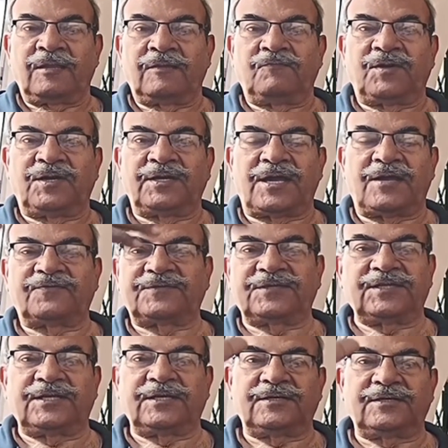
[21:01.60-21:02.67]
But
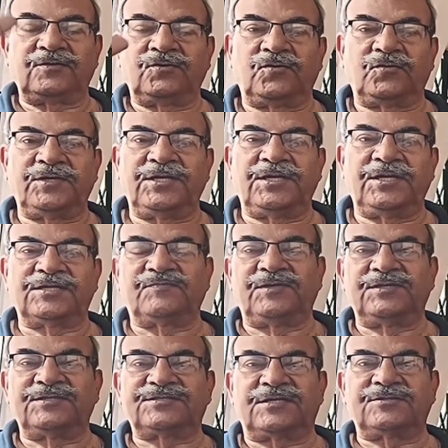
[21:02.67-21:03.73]
after that, nobody has
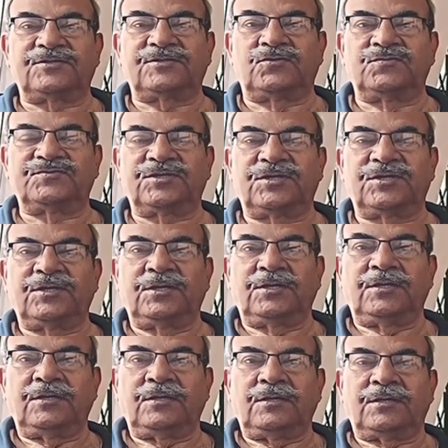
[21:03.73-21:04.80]
built such domes.
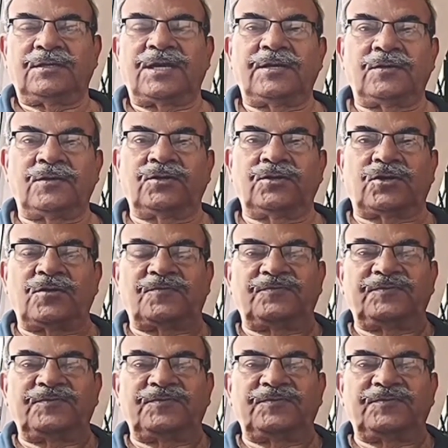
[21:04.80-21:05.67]
Right on top